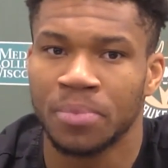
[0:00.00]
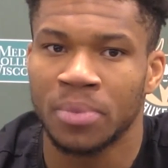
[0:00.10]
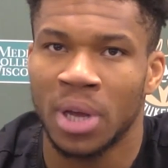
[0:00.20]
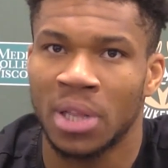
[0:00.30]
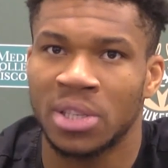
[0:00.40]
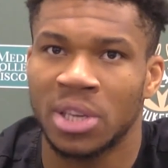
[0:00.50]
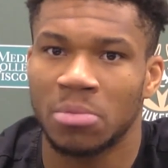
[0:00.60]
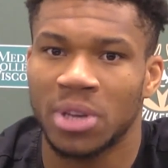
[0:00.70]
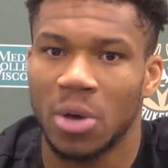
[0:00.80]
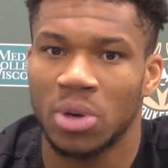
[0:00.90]
at the same
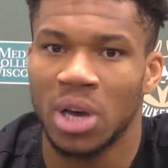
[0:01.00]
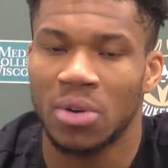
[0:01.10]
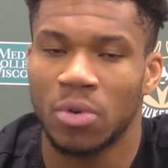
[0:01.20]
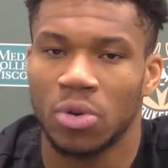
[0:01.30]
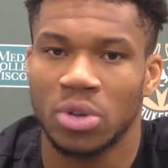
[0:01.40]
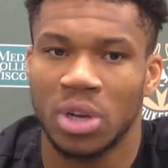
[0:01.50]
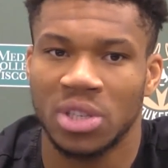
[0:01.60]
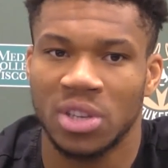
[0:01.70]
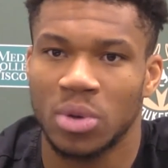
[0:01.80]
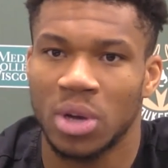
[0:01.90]
time, we gotta focus on
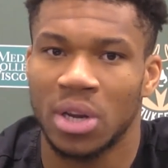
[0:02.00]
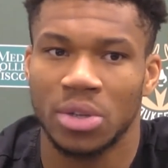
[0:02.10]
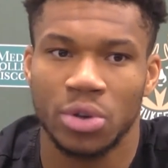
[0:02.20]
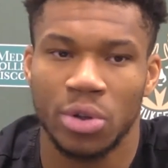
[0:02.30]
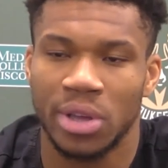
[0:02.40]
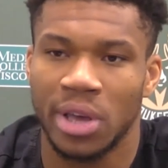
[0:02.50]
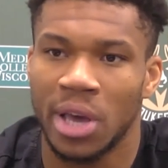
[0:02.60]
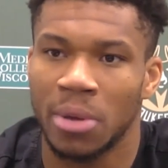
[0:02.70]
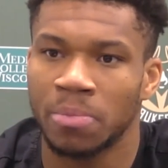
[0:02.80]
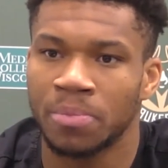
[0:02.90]
ourselves. We gotta enjoy the
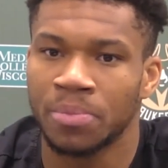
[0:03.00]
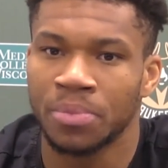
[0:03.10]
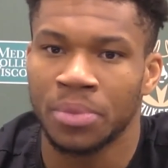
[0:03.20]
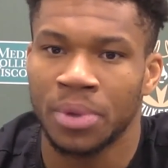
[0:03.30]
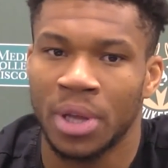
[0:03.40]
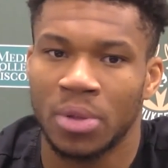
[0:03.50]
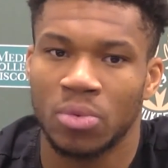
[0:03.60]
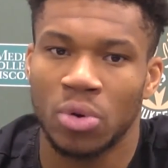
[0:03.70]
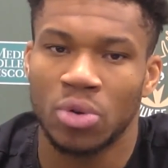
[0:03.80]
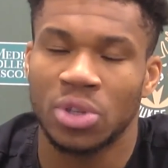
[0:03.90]
game, and
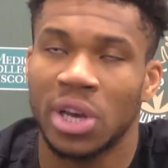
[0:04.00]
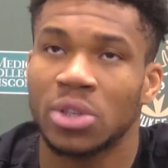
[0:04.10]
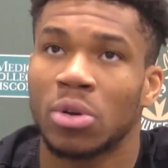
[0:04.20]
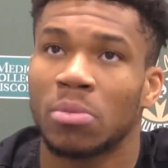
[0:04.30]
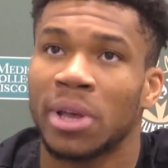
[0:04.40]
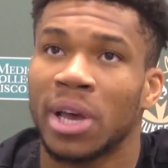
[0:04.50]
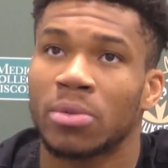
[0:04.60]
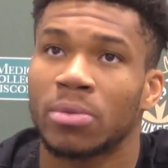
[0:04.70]
we're gonna see how it's gonna play out.